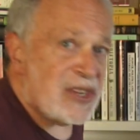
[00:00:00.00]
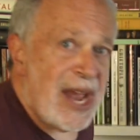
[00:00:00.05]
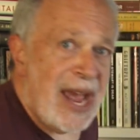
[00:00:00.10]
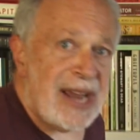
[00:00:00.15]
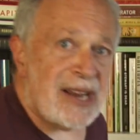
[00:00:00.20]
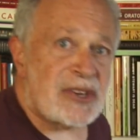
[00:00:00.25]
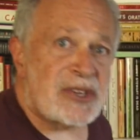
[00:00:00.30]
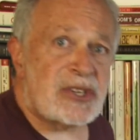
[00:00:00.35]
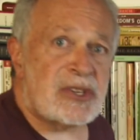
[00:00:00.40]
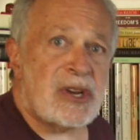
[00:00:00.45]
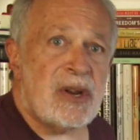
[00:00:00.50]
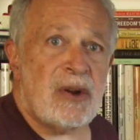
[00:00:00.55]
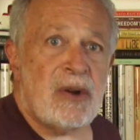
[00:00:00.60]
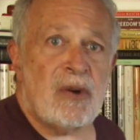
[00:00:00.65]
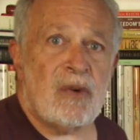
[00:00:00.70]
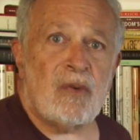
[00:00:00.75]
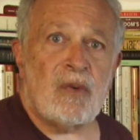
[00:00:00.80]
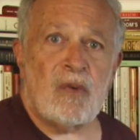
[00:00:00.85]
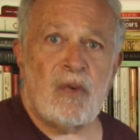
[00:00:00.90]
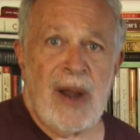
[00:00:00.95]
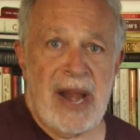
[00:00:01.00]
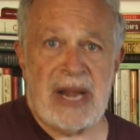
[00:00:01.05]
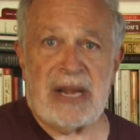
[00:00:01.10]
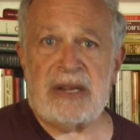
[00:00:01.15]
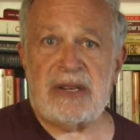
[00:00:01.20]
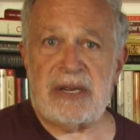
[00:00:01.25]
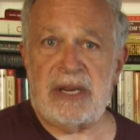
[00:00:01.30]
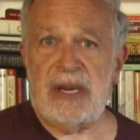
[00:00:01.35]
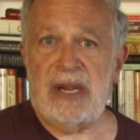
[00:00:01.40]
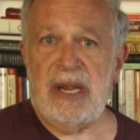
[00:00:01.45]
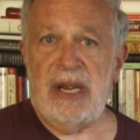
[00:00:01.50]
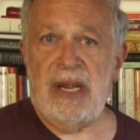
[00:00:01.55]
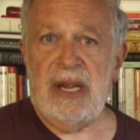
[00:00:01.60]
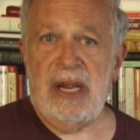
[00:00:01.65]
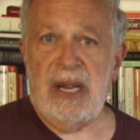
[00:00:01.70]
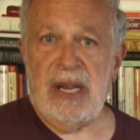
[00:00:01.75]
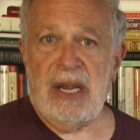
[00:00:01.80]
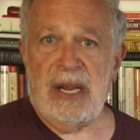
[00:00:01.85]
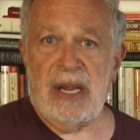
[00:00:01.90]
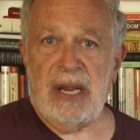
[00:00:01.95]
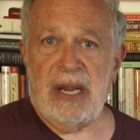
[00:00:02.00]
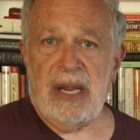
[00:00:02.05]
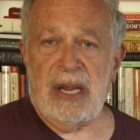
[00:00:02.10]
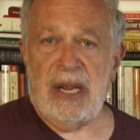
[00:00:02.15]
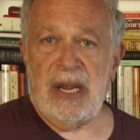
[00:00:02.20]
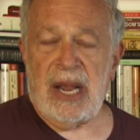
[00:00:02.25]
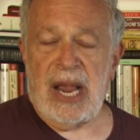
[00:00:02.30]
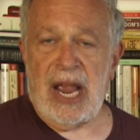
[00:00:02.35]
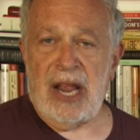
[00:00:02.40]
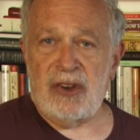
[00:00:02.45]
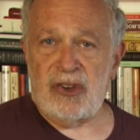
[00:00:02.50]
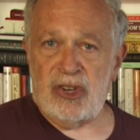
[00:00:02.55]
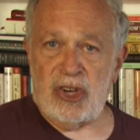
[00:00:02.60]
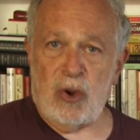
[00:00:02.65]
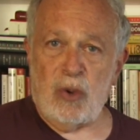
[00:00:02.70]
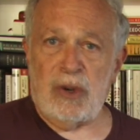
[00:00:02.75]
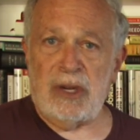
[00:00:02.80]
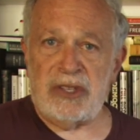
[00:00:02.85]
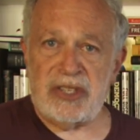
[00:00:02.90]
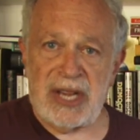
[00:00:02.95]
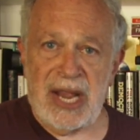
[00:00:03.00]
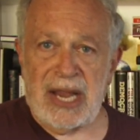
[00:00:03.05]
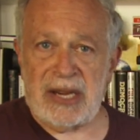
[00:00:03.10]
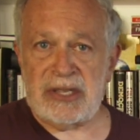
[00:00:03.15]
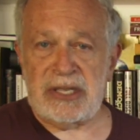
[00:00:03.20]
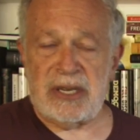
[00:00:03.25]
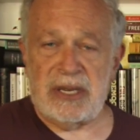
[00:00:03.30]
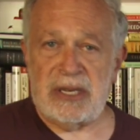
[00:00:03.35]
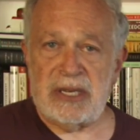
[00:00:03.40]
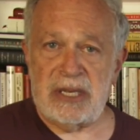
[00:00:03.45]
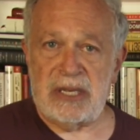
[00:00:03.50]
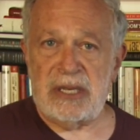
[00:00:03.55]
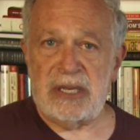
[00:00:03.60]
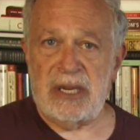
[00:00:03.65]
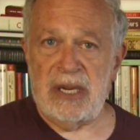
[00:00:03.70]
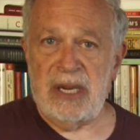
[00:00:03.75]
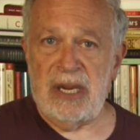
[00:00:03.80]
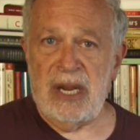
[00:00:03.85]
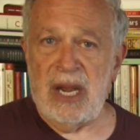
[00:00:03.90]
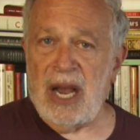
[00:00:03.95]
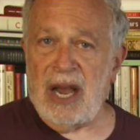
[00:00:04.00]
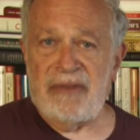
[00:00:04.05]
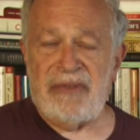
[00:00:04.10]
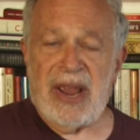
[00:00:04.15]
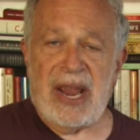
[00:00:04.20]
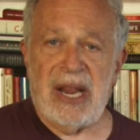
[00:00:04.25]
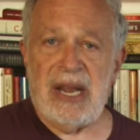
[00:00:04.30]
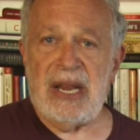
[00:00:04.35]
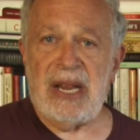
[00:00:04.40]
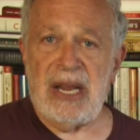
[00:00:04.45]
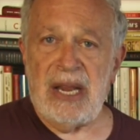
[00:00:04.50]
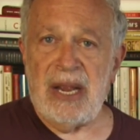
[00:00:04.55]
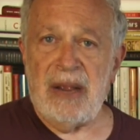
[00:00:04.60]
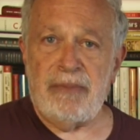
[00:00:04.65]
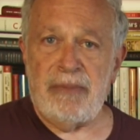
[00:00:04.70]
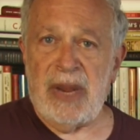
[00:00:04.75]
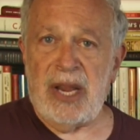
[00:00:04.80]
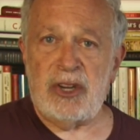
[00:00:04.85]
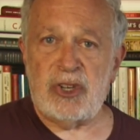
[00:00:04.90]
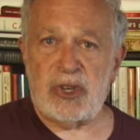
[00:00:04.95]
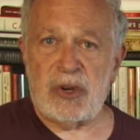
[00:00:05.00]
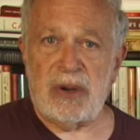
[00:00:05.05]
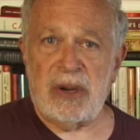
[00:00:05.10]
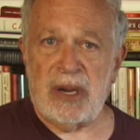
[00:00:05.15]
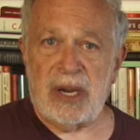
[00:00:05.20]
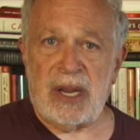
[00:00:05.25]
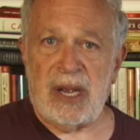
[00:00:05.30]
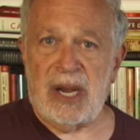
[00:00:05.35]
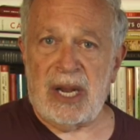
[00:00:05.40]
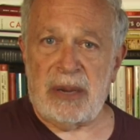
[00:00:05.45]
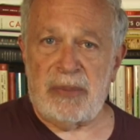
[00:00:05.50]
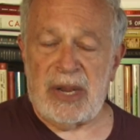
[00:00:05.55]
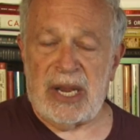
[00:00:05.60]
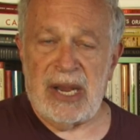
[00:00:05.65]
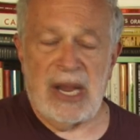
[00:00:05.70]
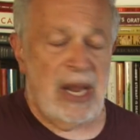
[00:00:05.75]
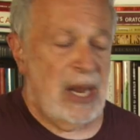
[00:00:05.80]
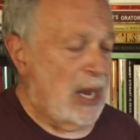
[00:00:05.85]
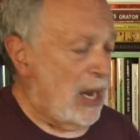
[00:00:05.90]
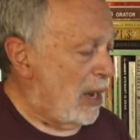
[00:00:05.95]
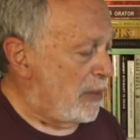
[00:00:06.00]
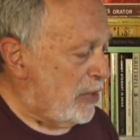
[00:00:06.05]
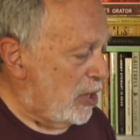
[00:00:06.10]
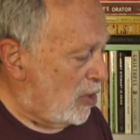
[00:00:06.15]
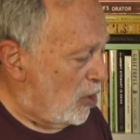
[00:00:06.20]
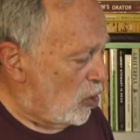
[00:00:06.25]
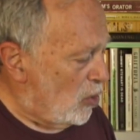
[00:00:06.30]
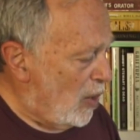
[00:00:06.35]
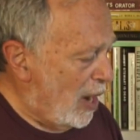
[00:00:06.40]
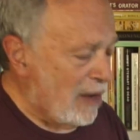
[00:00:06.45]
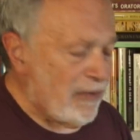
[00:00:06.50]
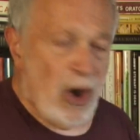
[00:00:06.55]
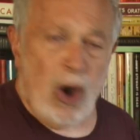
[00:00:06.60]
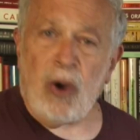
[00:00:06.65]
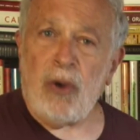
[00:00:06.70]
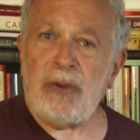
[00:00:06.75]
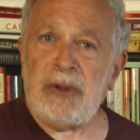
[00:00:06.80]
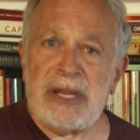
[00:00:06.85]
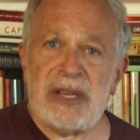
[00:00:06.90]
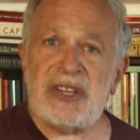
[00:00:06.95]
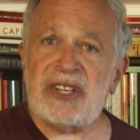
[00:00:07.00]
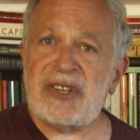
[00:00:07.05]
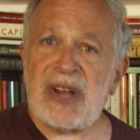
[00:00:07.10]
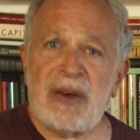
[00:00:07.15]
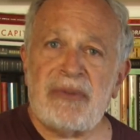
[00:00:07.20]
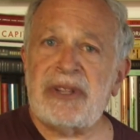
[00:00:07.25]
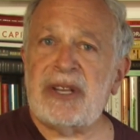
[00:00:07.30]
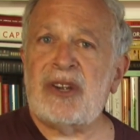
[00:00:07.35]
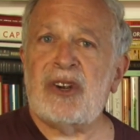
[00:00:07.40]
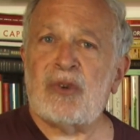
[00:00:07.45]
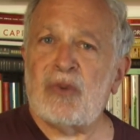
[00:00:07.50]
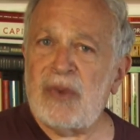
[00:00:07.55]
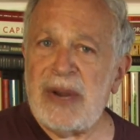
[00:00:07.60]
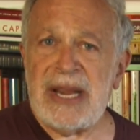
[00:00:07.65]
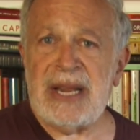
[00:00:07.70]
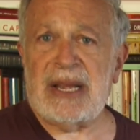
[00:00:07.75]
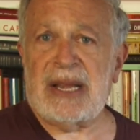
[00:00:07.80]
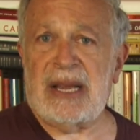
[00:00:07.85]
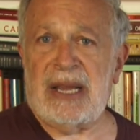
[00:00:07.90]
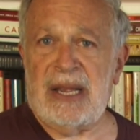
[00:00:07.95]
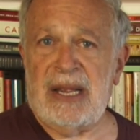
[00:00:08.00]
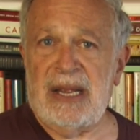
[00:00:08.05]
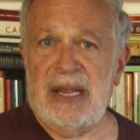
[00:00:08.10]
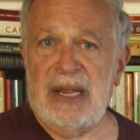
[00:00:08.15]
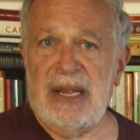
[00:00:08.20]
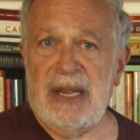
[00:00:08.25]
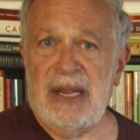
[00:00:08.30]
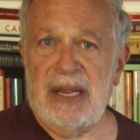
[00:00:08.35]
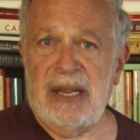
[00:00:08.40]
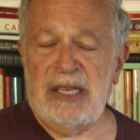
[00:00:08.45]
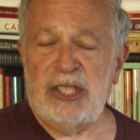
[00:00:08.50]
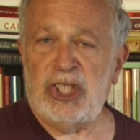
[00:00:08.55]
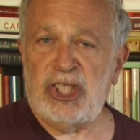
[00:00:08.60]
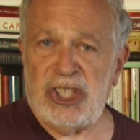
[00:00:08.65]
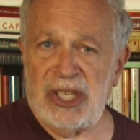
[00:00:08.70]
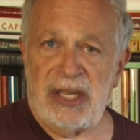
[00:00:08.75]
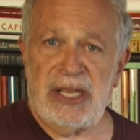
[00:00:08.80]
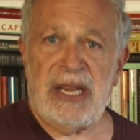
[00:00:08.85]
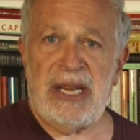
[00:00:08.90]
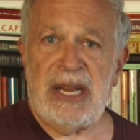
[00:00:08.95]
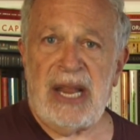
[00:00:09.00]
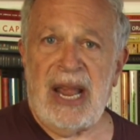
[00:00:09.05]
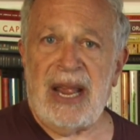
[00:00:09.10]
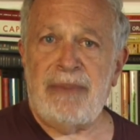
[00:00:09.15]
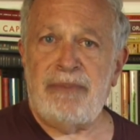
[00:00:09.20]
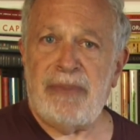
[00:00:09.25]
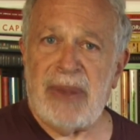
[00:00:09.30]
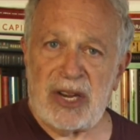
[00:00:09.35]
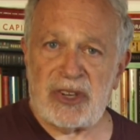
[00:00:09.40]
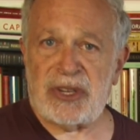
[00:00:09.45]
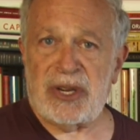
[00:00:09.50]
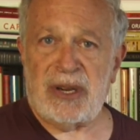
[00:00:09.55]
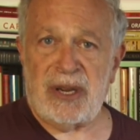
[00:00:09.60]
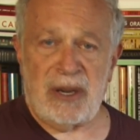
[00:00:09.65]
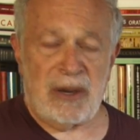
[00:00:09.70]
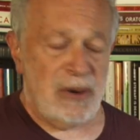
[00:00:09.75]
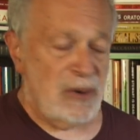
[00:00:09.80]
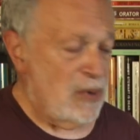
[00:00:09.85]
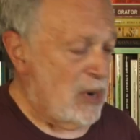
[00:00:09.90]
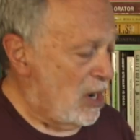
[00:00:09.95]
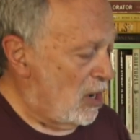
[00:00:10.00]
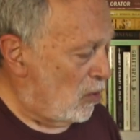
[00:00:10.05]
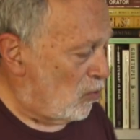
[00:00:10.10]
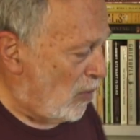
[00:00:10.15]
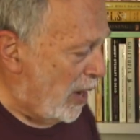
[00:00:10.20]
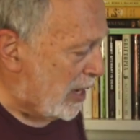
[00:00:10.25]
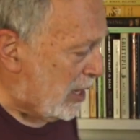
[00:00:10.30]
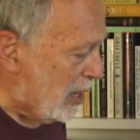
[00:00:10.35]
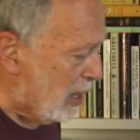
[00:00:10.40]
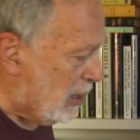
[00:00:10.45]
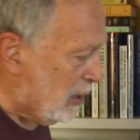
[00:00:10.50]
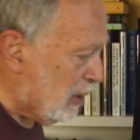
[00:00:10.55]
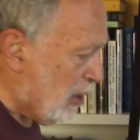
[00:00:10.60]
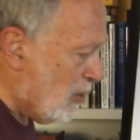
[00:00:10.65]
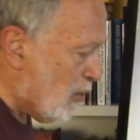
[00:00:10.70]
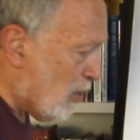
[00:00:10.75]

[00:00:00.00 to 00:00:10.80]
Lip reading: tax rate and total taxes of any major economy. I mean, you have only South Korea, Chile, and Mexico ranking